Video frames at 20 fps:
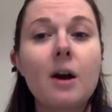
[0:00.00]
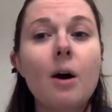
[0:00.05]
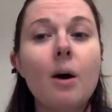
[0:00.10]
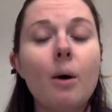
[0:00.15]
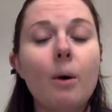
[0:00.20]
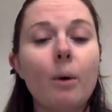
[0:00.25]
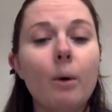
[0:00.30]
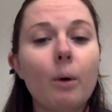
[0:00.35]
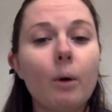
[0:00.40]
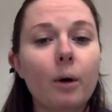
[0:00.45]

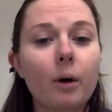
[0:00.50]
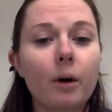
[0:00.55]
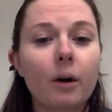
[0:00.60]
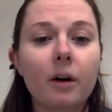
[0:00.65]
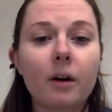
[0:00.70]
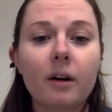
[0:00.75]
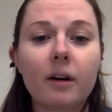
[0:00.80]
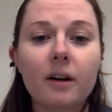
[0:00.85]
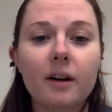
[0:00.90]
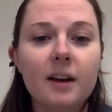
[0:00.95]

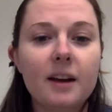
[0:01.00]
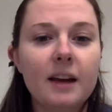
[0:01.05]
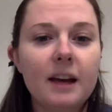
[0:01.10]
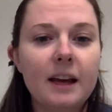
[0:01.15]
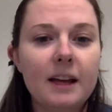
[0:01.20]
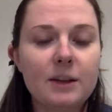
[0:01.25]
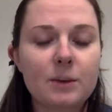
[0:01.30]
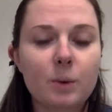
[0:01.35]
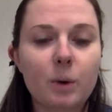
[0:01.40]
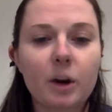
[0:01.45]
or
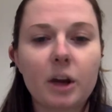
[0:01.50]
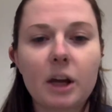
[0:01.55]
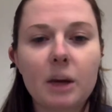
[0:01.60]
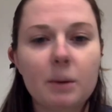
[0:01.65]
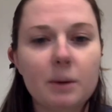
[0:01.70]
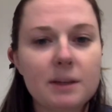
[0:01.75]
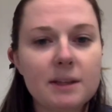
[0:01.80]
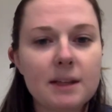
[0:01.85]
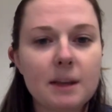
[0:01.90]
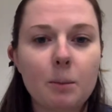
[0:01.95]
is working
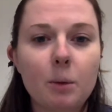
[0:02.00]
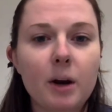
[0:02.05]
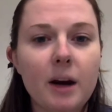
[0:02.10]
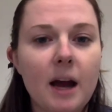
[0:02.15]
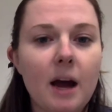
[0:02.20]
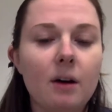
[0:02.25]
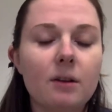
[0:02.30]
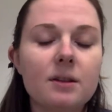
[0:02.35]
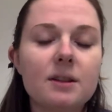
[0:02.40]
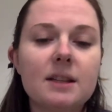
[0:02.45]
with someone
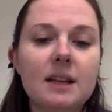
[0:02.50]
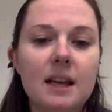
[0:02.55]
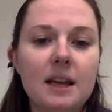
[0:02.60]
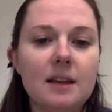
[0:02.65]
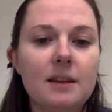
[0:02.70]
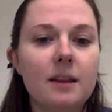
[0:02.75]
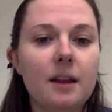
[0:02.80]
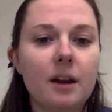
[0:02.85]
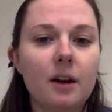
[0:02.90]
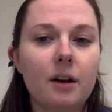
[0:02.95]
else
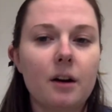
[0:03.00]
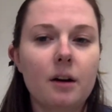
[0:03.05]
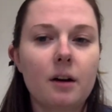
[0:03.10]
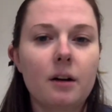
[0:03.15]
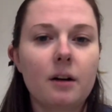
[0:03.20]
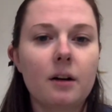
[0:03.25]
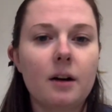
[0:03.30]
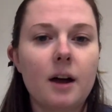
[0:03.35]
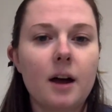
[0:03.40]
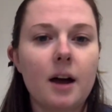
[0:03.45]
in their